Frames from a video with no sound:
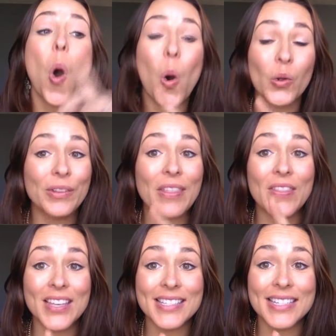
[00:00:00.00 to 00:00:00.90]
Only
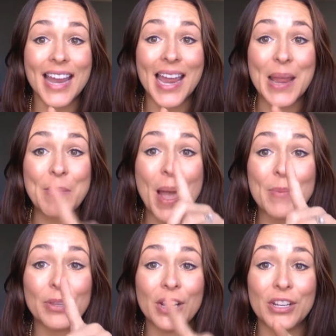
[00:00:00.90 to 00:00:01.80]
this time
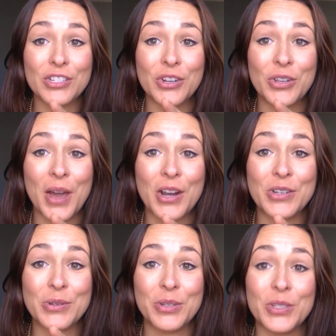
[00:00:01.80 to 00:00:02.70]
I'm going to show you how to
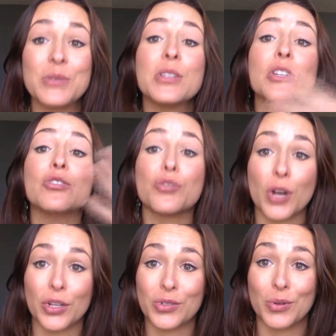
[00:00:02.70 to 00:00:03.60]
do it using
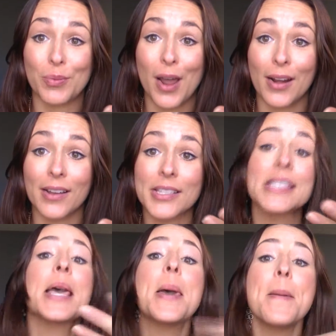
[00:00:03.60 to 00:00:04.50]
drugstore
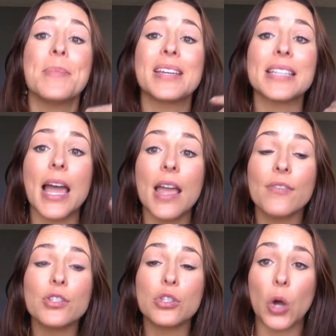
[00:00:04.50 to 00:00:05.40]
products, because I have
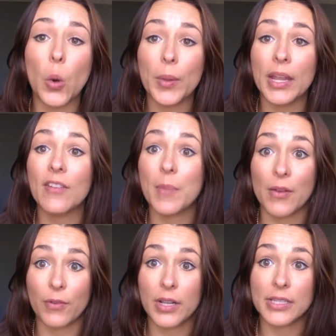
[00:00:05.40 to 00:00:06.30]
so many of my
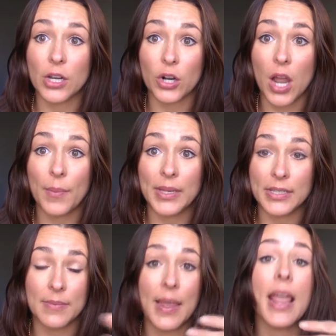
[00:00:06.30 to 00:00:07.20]
friends that are coming
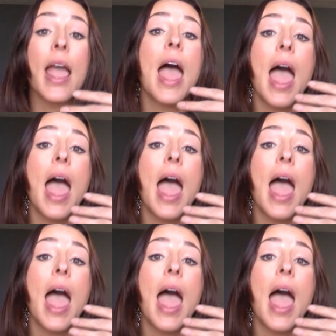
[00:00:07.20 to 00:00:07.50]
to me